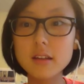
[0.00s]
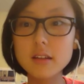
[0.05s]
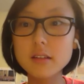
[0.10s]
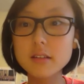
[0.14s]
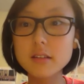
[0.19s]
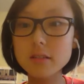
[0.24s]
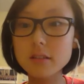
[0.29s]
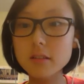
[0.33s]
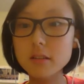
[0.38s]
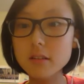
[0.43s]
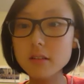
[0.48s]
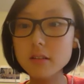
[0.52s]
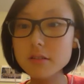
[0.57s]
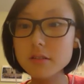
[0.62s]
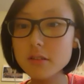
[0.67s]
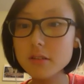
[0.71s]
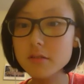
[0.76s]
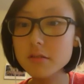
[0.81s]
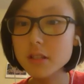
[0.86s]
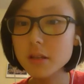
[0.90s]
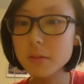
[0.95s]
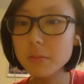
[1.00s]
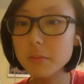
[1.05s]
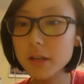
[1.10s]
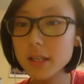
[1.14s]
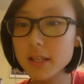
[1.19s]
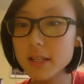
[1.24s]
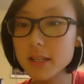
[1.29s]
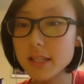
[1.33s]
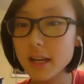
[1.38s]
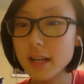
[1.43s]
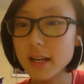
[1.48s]
And
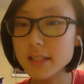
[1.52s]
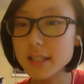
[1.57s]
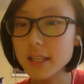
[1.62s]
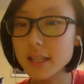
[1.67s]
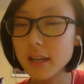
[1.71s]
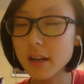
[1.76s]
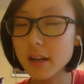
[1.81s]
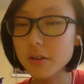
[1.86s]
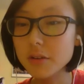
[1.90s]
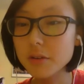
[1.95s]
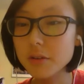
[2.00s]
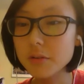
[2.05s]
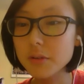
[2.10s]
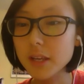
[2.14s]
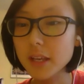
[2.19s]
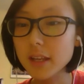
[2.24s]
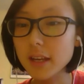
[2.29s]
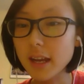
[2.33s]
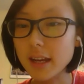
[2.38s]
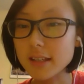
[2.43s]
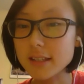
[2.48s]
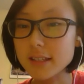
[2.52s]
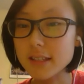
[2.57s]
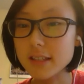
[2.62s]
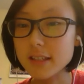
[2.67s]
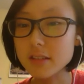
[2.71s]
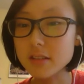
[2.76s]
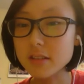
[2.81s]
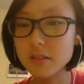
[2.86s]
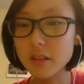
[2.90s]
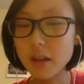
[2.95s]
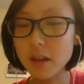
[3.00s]
also somebody is asking how you
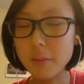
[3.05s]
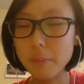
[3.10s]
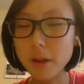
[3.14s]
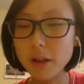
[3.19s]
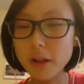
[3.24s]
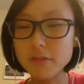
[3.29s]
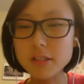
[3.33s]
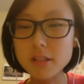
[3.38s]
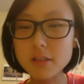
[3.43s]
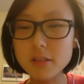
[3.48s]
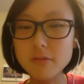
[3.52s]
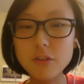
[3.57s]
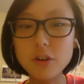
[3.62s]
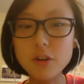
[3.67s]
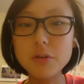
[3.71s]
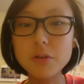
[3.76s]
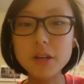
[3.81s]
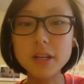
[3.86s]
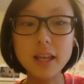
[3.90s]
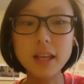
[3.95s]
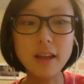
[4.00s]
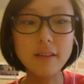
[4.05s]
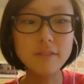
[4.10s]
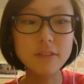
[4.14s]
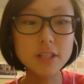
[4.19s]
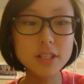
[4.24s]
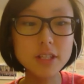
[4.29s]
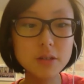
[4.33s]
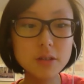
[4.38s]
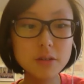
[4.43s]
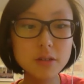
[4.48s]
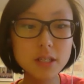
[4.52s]
gain access to that Bouncing
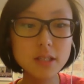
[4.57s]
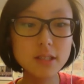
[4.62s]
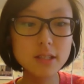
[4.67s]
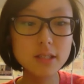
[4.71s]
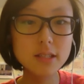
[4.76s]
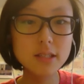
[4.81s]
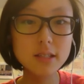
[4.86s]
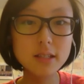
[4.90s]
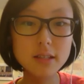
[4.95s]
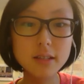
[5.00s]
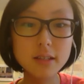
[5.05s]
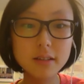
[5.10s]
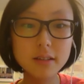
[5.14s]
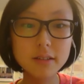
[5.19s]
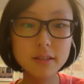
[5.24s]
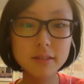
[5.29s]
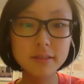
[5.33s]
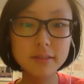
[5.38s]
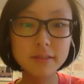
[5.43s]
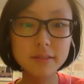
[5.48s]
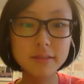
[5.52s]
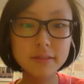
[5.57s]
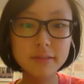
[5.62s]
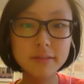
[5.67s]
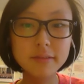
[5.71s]
Forward Canvas course.